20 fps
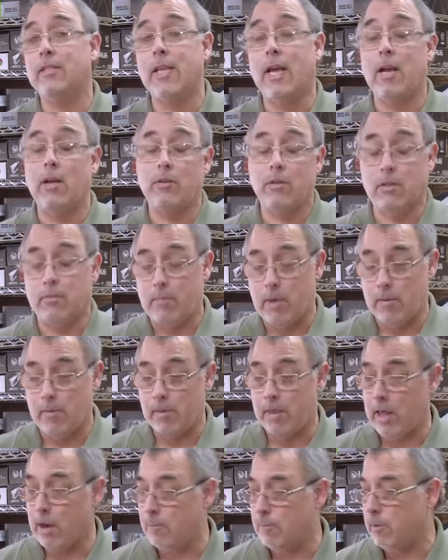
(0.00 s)
sounds and
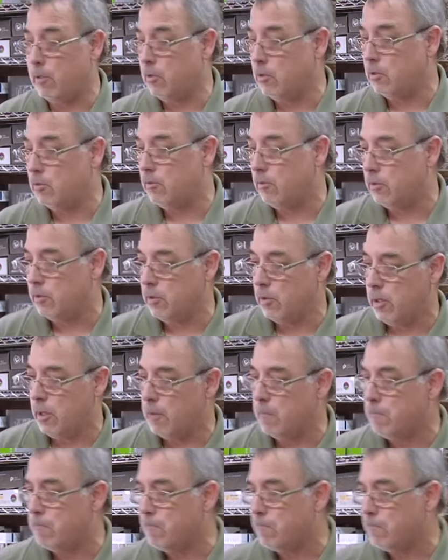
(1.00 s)
maybe that'll be useful to you.